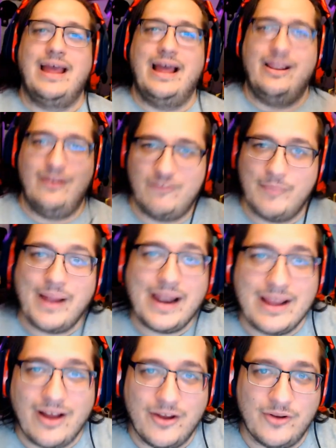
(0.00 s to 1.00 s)
Hello
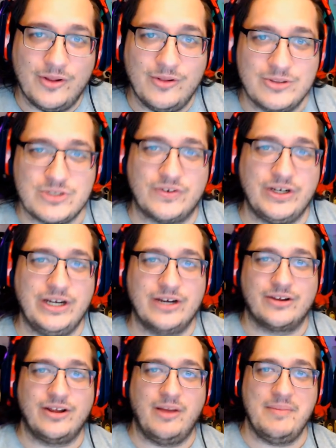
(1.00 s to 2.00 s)
everybody, Unholy Lucifer
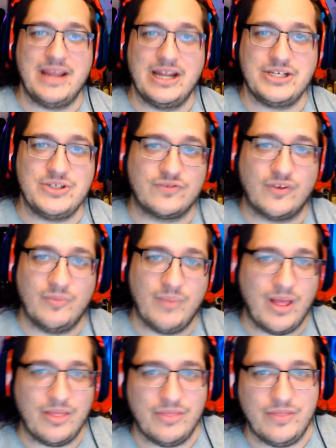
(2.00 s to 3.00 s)
here, coming at you from
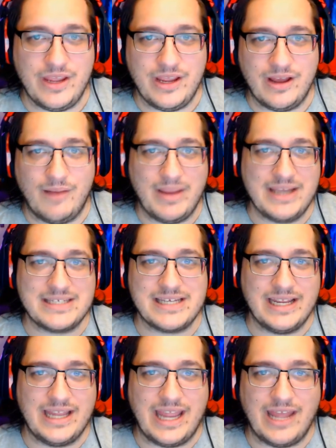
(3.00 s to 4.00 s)
the
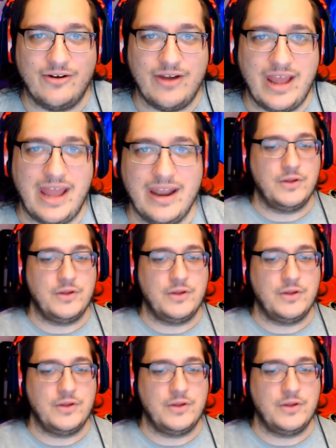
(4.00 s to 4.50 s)
amazing internet.